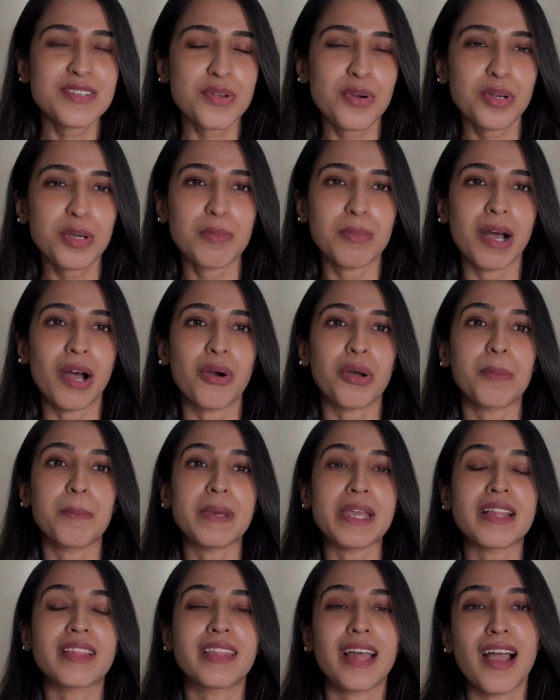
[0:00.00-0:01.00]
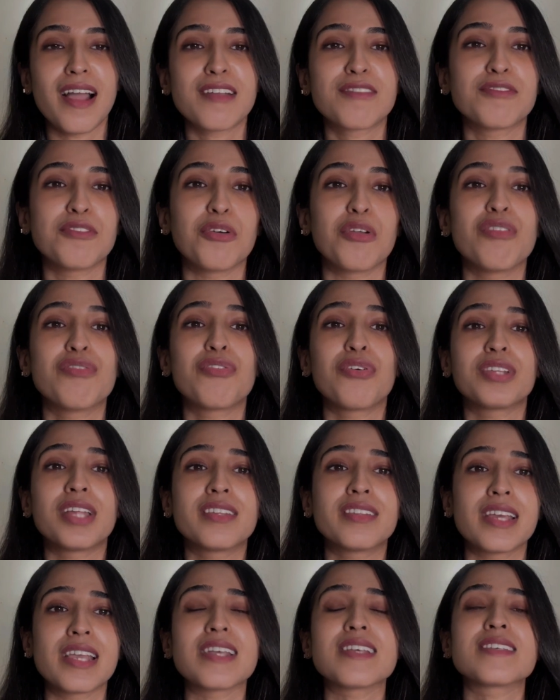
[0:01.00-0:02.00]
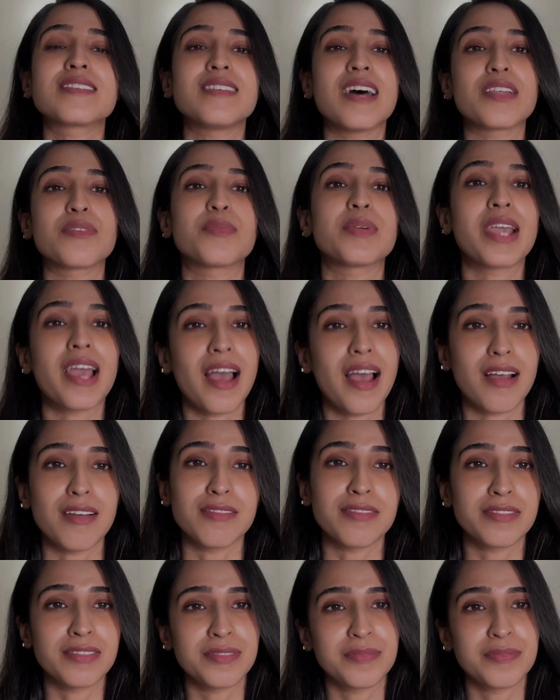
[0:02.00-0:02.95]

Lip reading: talk about being thankful for the things that we have.